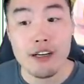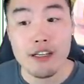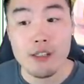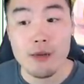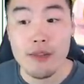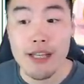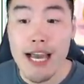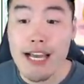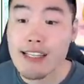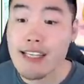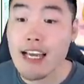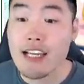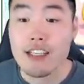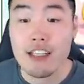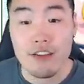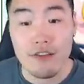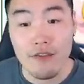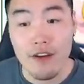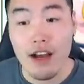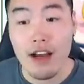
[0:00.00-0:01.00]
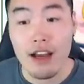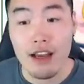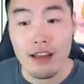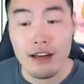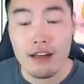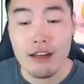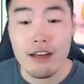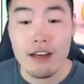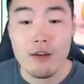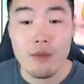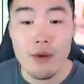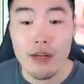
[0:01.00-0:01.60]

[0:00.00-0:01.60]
So that's actually fine, right?